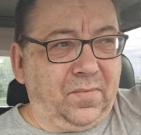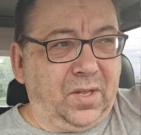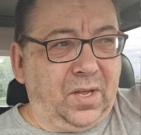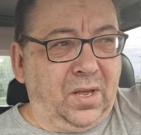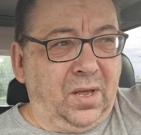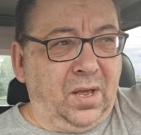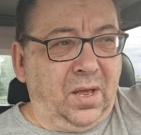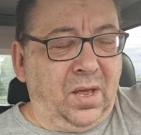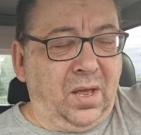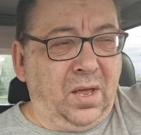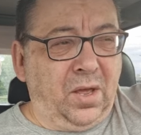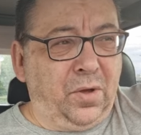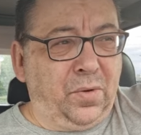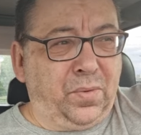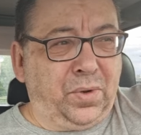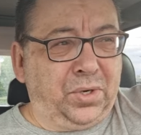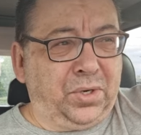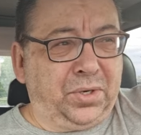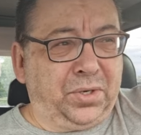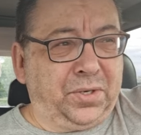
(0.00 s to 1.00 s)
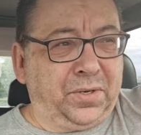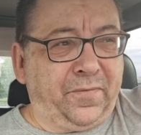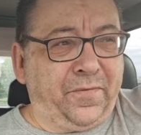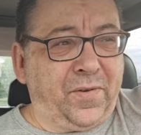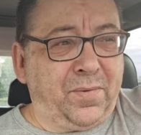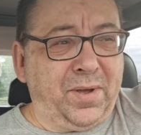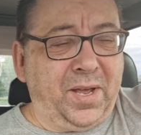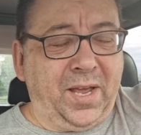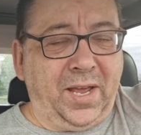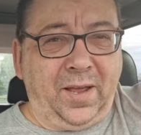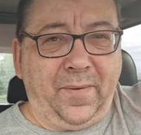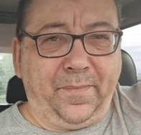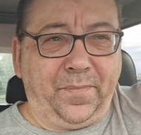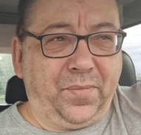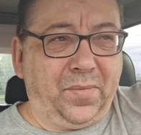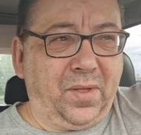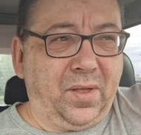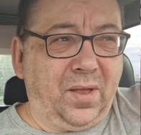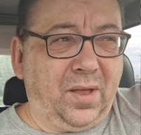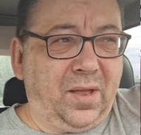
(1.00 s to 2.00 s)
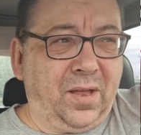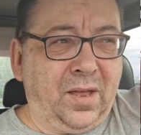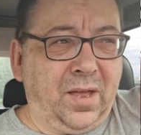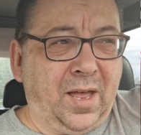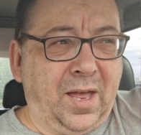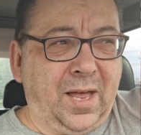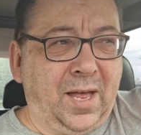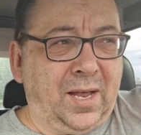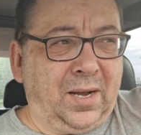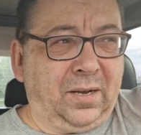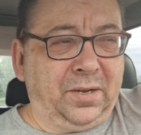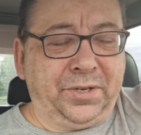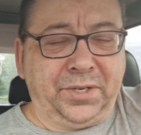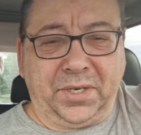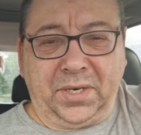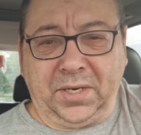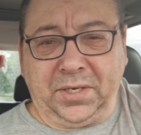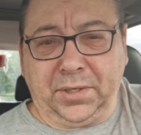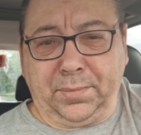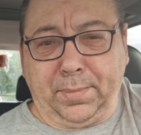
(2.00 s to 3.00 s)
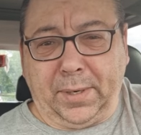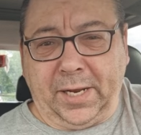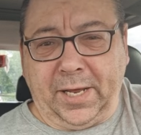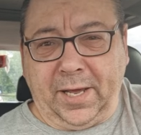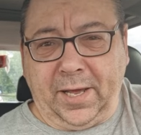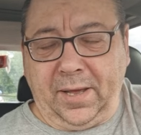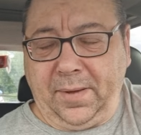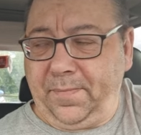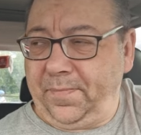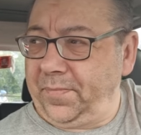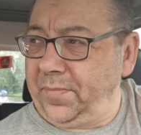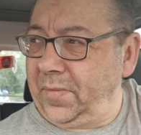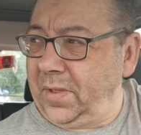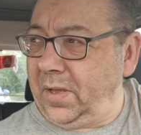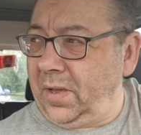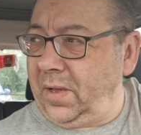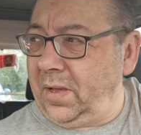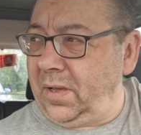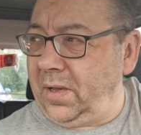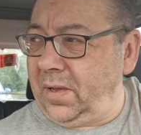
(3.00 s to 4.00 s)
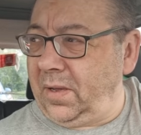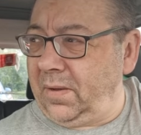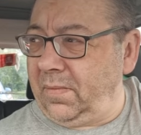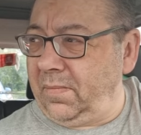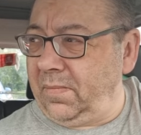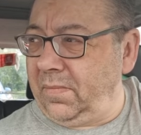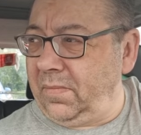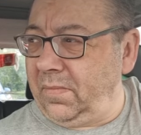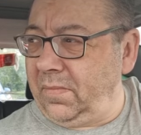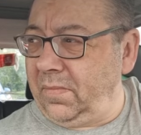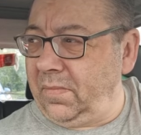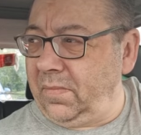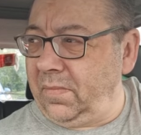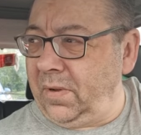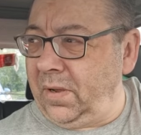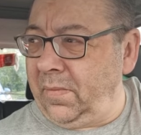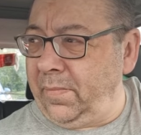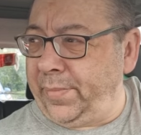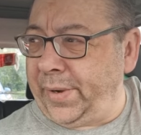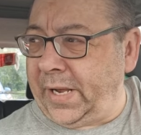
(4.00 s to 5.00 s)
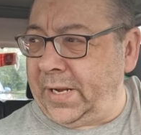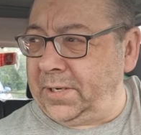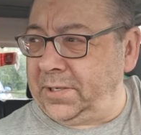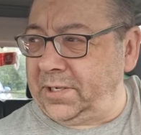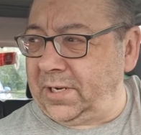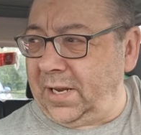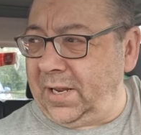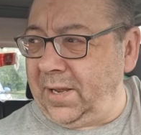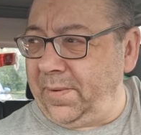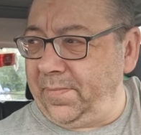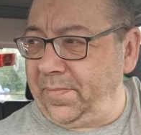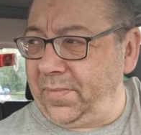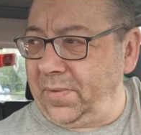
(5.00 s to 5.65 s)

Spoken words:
It was just, for me, an artless display at Barnsley